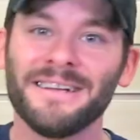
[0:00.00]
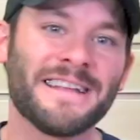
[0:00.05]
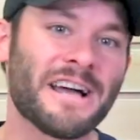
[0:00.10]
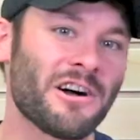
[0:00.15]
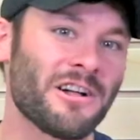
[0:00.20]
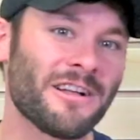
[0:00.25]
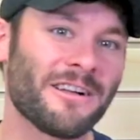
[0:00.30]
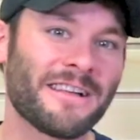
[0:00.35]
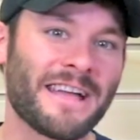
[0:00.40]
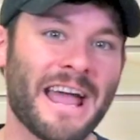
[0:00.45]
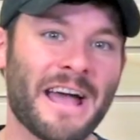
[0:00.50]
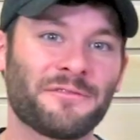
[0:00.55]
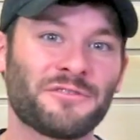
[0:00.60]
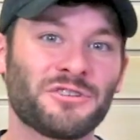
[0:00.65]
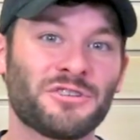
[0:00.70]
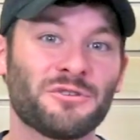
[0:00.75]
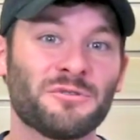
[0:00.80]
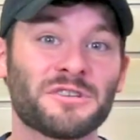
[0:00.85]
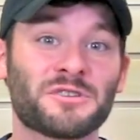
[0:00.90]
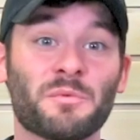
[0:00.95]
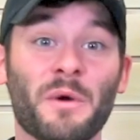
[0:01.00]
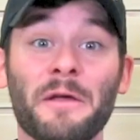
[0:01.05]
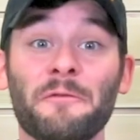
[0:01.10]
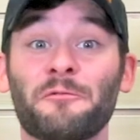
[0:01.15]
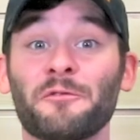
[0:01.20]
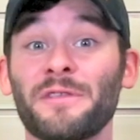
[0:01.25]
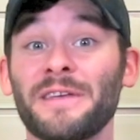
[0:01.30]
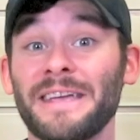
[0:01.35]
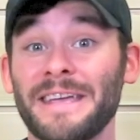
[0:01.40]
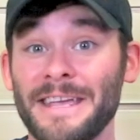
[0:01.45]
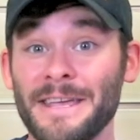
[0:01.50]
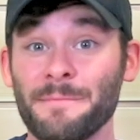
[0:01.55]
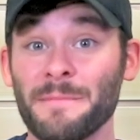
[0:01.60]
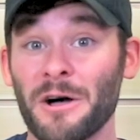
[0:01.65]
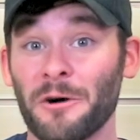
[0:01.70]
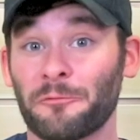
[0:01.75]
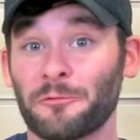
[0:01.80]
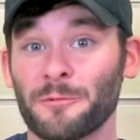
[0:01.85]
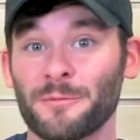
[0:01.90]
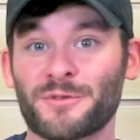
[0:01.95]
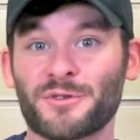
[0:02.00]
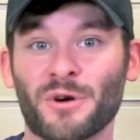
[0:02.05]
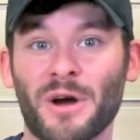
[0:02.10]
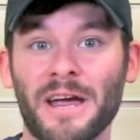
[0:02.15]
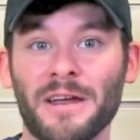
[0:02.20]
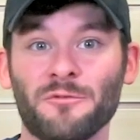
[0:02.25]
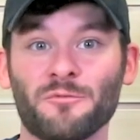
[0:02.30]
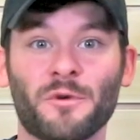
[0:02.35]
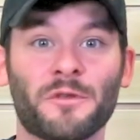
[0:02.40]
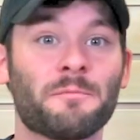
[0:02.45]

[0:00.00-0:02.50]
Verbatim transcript: Now all I have to do is wait for the email from Triton